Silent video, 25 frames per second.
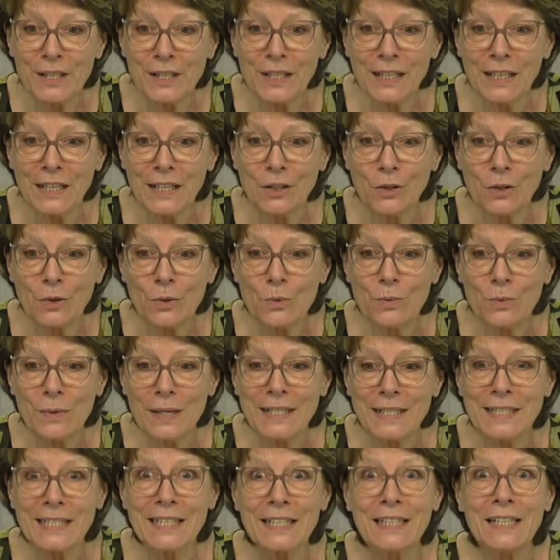the link
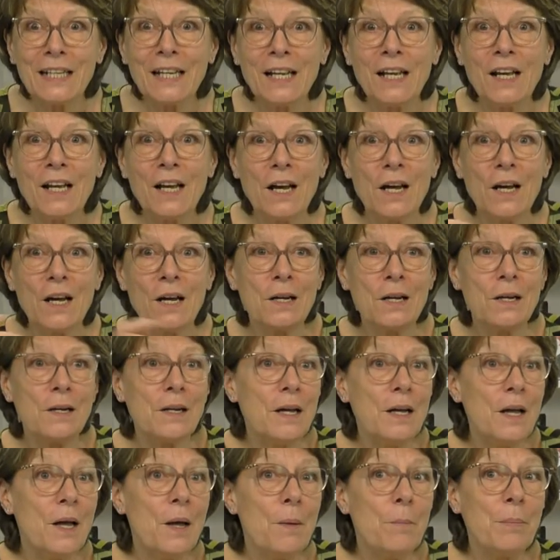already. Uh,
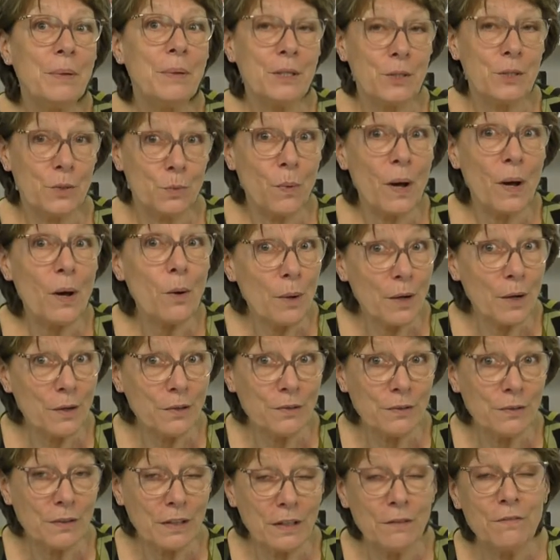but it's well
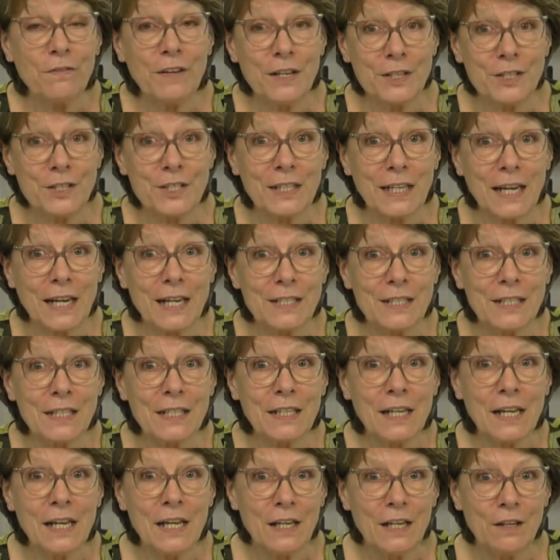worth
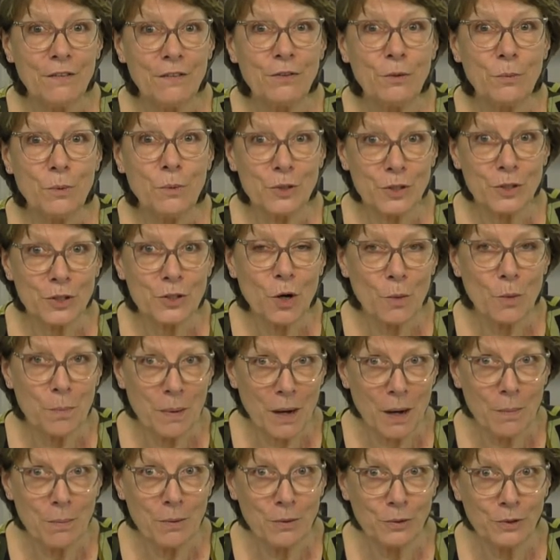investigating if you want to
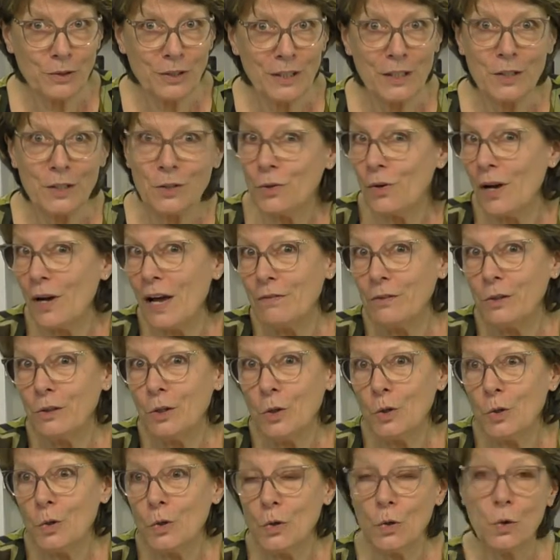top up on things or have a
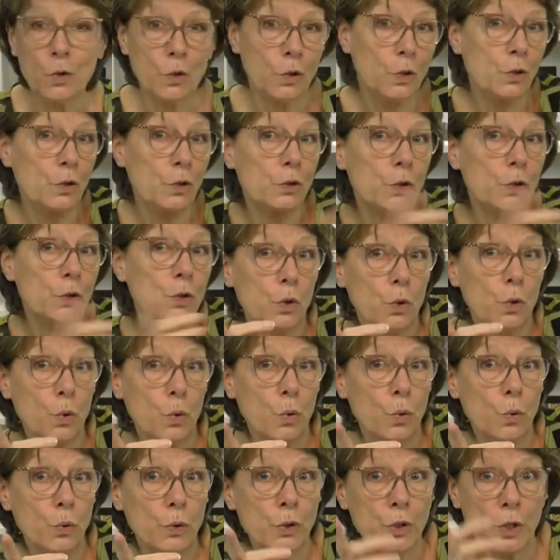look or look at the
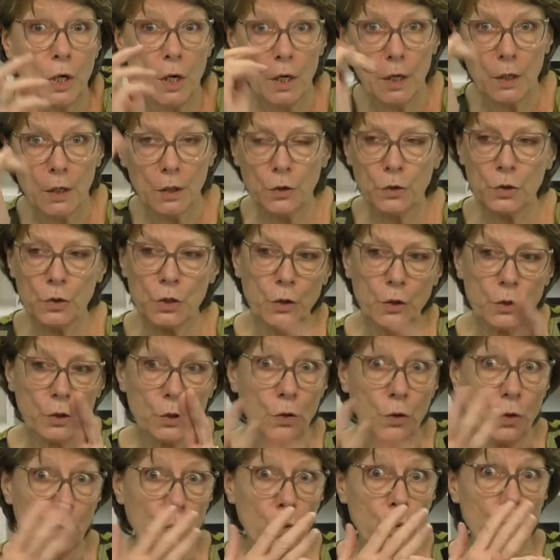tools. You so
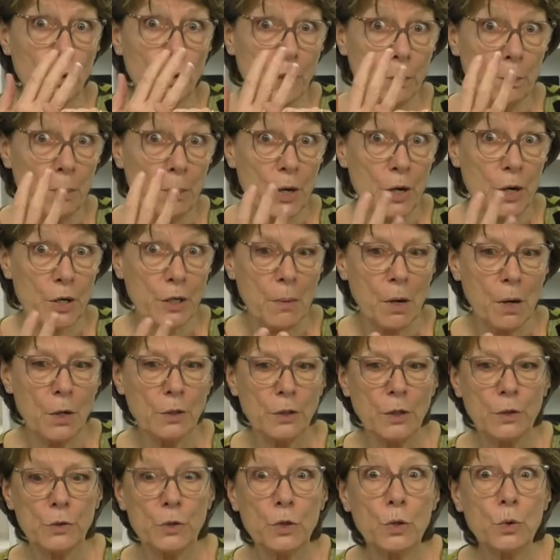you've got all your
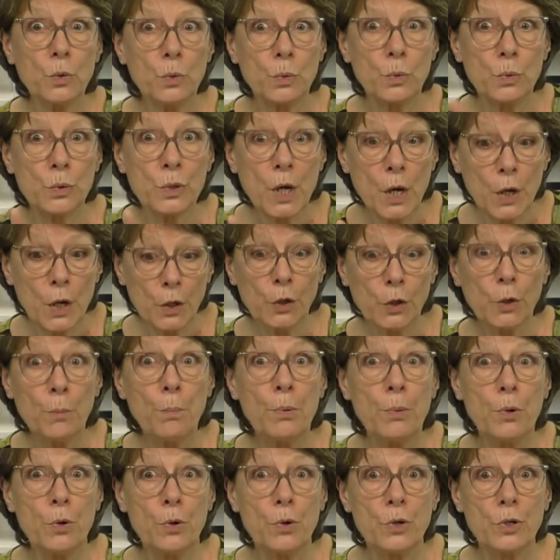Pergamano tools, your
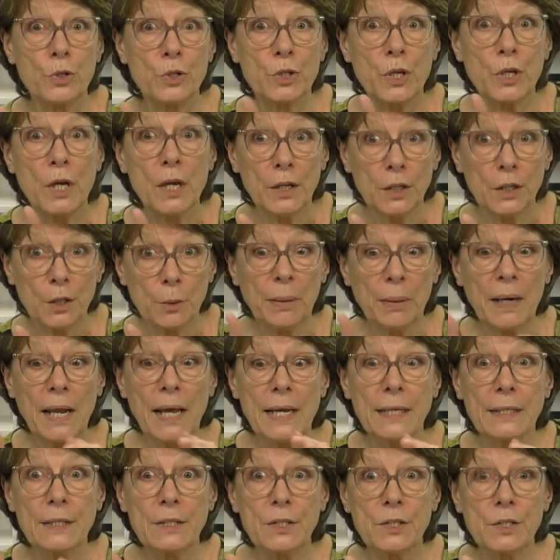books, your
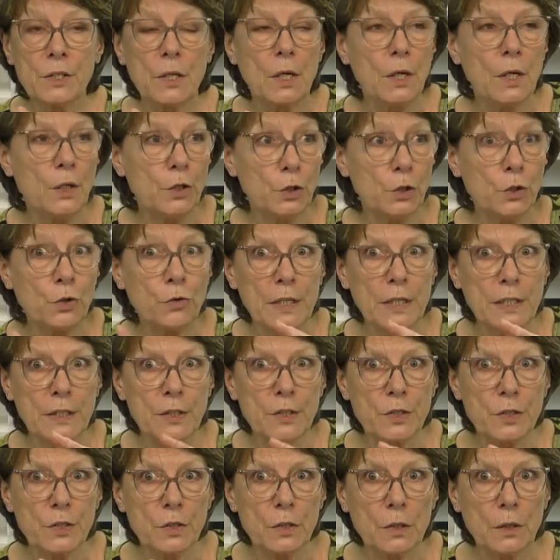plates, your
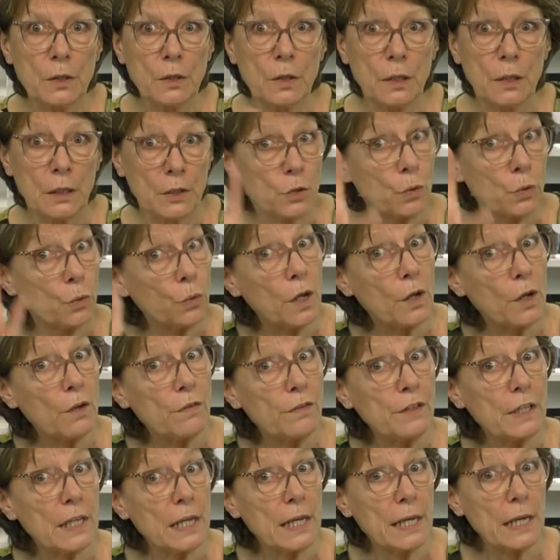grids. It's all
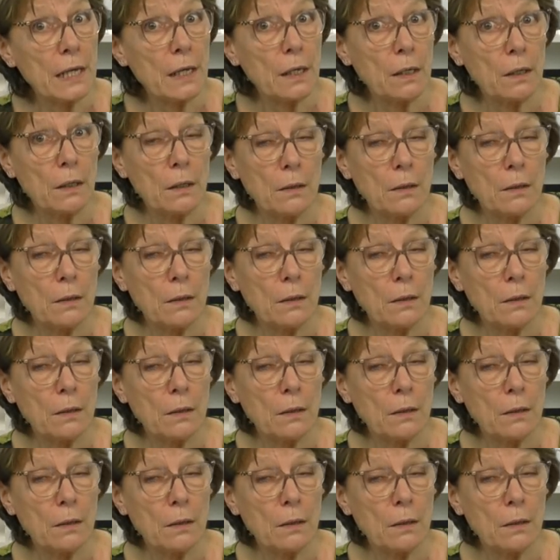over there.